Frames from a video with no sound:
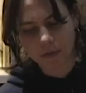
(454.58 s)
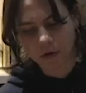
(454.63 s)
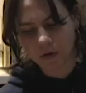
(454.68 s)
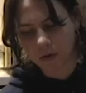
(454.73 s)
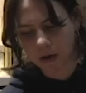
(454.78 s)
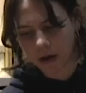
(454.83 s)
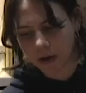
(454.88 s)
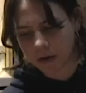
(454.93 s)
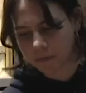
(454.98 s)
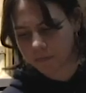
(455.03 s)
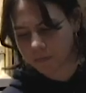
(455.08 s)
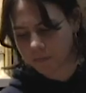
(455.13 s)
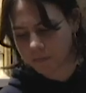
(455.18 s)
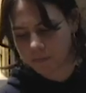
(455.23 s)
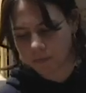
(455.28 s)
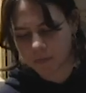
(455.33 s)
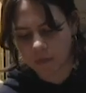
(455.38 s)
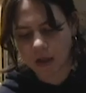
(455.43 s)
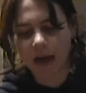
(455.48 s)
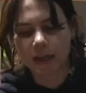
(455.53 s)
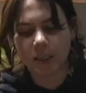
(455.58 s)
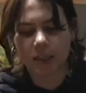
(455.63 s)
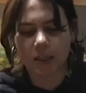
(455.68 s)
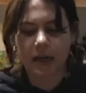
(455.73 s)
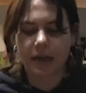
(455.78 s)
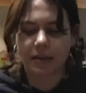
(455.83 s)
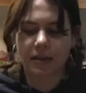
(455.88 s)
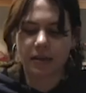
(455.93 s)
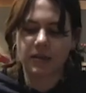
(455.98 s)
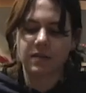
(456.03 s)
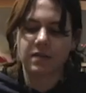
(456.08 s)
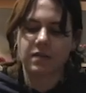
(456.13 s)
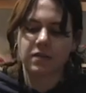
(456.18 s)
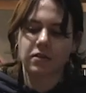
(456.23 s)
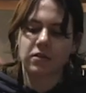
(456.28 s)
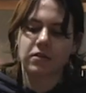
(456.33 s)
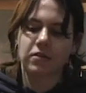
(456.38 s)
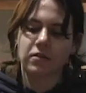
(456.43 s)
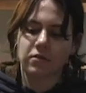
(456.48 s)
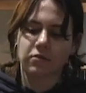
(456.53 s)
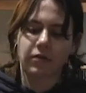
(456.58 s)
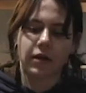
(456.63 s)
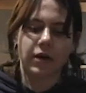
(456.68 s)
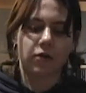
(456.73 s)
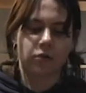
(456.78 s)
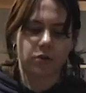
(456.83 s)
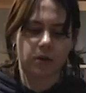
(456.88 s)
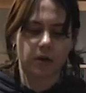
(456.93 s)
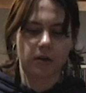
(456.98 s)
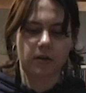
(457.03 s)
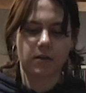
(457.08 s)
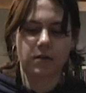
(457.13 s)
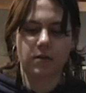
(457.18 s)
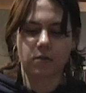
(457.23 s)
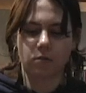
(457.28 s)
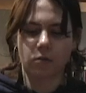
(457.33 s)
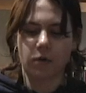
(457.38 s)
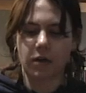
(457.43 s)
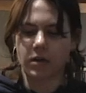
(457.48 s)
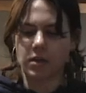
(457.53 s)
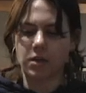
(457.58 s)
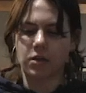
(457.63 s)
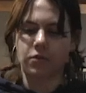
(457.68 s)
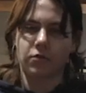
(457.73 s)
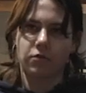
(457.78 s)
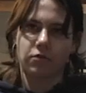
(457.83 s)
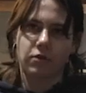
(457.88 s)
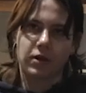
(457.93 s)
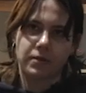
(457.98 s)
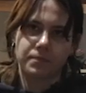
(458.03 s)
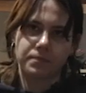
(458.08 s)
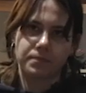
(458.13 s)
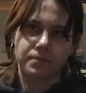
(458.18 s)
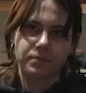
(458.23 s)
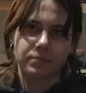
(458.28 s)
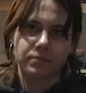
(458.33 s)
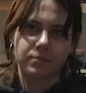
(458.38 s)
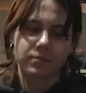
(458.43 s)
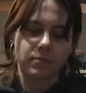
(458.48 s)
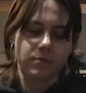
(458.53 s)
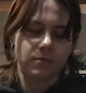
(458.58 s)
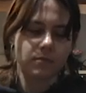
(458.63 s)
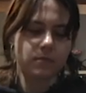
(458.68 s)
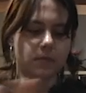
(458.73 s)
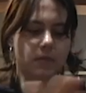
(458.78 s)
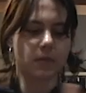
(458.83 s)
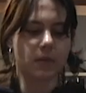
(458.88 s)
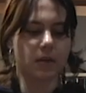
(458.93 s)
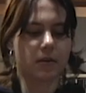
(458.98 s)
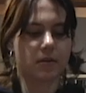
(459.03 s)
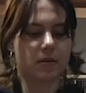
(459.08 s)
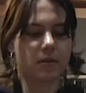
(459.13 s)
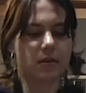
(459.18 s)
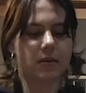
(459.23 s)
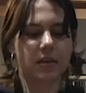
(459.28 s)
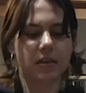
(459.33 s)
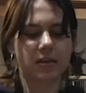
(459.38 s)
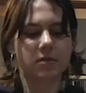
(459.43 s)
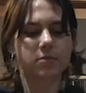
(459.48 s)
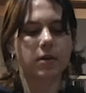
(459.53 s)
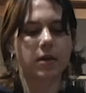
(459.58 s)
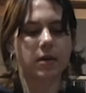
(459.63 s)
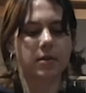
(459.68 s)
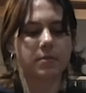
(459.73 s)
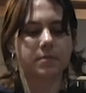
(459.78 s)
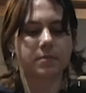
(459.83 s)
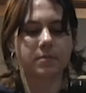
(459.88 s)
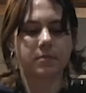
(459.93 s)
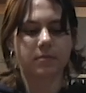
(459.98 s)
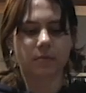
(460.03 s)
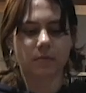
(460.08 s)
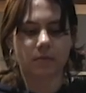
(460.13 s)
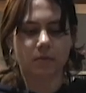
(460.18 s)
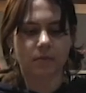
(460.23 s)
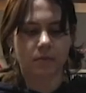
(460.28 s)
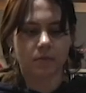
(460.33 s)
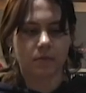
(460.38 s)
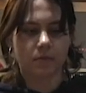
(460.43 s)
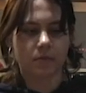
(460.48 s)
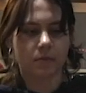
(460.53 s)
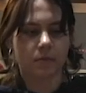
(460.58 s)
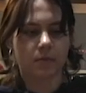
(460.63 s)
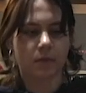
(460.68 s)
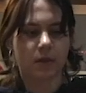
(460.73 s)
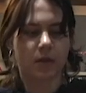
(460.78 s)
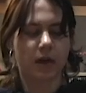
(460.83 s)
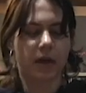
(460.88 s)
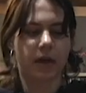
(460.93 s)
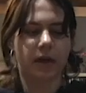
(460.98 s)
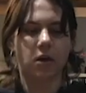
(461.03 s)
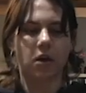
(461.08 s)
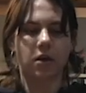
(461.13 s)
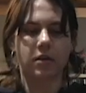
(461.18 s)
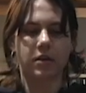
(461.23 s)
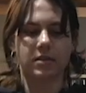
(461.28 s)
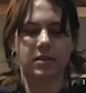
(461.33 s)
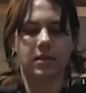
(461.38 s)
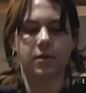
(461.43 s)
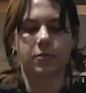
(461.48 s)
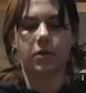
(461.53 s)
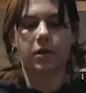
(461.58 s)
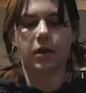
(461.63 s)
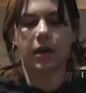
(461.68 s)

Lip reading: my number one. Actually, I think this is the right order. 1, 2, 3. This one I got this